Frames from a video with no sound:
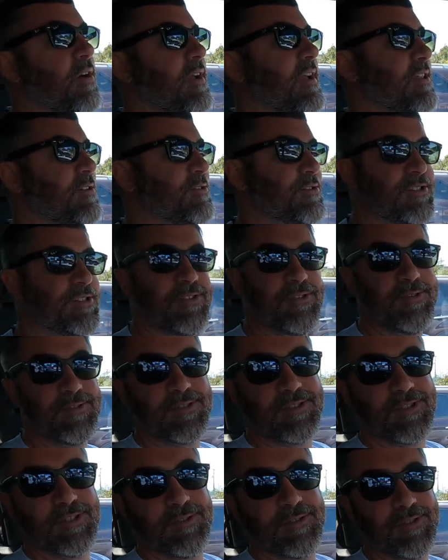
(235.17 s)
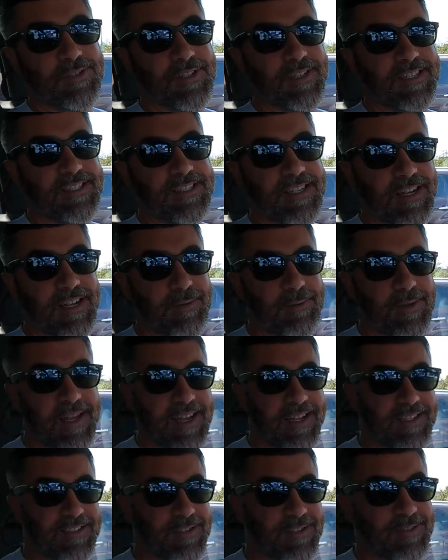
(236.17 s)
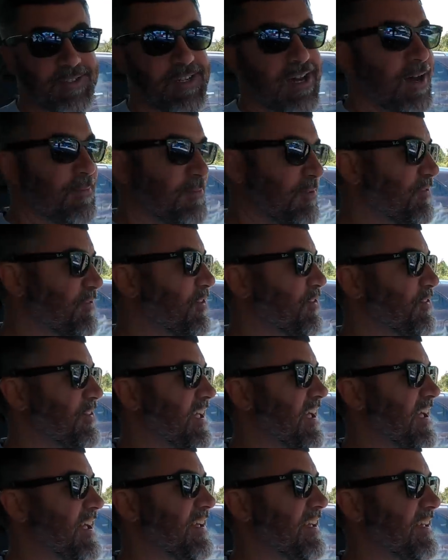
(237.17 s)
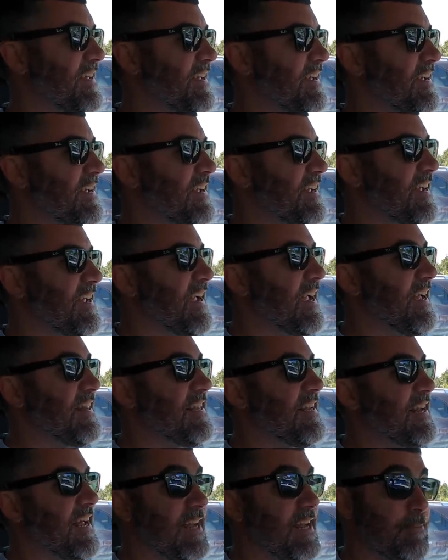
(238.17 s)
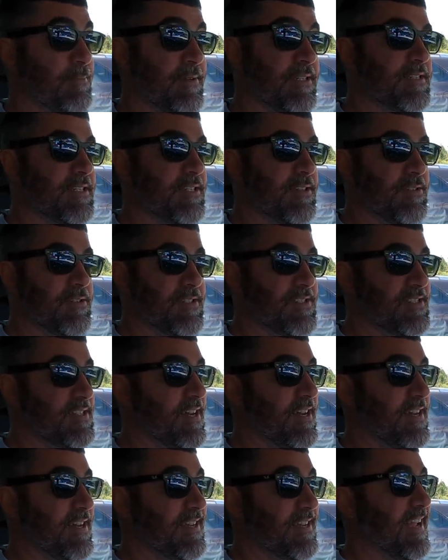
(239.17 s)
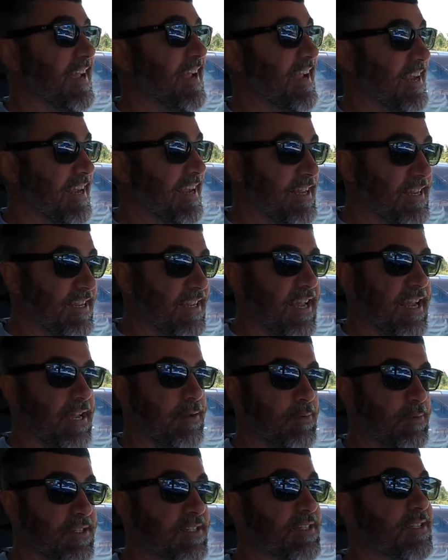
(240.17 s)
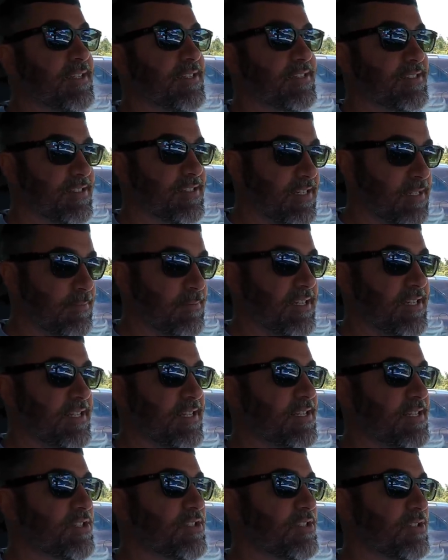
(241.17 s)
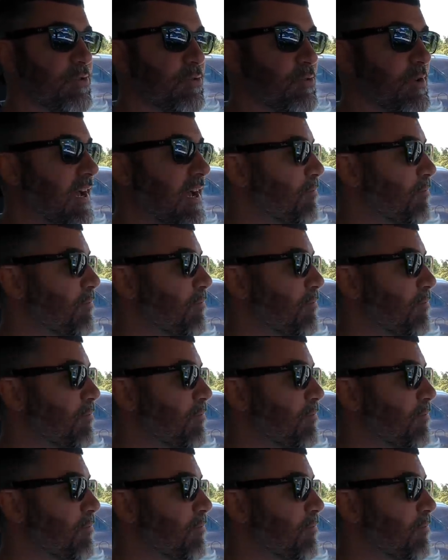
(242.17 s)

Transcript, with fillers: Oh yeah, there was two, two sunny side up eggs on top of all that. And then I had a biscuit on the side, and it came with cinnamon stewed